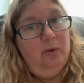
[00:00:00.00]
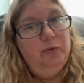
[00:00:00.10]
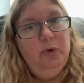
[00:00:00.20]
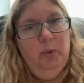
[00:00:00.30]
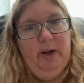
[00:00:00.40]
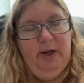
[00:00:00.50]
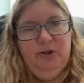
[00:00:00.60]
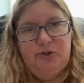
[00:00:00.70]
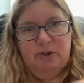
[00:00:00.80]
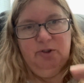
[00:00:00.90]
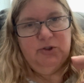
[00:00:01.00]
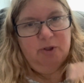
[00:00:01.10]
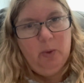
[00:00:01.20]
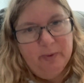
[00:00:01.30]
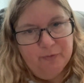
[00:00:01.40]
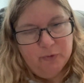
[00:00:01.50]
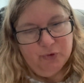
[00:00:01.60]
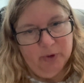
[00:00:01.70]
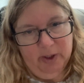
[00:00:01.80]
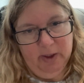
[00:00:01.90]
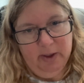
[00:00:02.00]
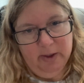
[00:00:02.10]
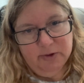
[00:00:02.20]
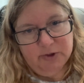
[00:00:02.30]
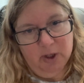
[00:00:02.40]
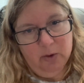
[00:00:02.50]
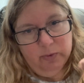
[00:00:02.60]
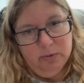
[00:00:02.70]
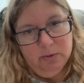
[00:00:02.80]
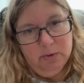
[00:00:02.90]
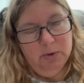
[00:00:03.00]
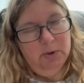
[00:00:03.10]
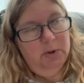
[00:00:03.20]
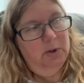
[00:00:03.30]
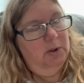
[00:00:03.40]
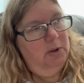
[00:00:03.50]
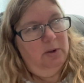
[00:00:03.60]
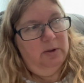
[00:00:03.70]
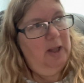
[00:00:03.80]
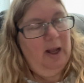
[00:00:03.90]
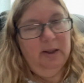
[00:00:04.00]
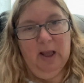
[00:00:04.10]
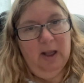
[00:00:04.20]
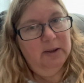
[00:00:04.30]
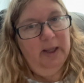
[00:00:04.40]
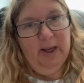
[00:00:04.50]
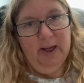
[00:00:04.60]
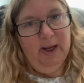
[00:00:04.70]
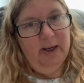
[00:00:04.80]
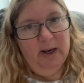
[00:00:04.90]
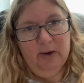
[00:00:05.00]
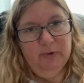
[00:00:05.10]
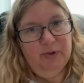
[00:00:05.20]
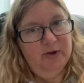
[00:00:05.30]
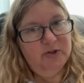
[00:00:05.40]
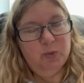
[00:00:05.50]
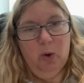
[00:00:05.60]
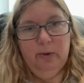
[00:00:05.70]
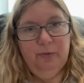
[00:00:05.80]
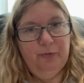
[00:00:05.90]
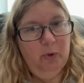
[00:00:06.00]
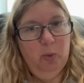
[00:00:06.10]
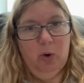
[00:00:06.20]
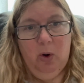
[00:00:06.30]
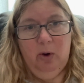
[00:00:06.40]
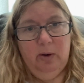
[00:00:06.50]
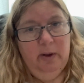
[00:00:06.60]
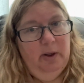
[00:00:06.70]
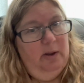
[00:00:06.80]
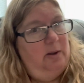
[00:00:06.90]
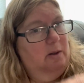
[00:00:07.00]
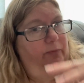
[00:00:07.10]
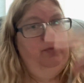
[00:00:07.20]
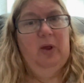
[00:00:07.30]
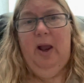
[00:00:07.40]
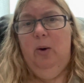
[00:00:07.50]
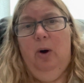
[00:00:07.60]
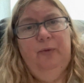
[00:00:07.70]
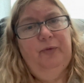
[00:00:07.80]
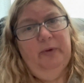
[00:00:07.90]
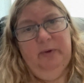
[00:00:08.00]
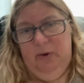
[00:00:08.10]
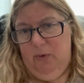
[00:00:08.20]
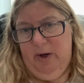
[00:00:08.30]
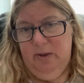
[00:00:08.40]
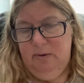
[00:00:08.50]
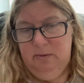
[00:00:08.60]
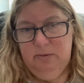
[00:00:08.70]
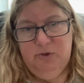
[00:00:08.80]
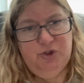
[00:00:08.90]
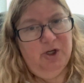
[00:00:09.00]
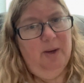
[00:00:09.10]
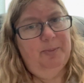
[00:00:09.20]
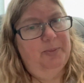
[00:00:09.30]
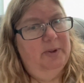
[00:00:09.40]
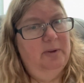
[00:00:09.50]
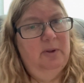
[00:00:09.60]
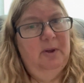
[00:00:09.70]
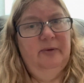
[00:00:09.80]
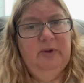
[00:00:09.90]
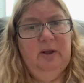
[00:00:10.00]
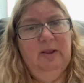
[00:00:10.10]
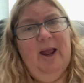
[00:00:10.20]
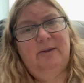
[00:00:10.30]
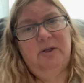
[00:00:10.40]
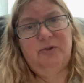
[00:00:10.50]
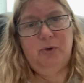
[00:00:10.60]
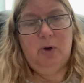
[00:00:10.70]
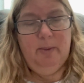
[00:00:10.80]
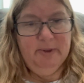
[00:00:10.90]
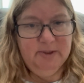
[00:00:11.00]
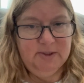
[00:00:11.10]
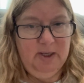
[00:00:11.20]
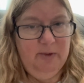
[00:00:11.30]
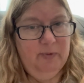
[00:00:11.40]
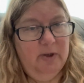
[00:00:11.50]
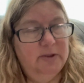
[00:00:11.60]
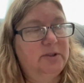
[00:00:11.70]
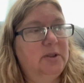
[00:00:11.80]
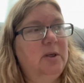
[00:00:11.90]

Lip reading: New Age is so infiltrated and so la la land, everything's wonderful, we're all gonna fly off in the great ship and the galactics are coming to save us.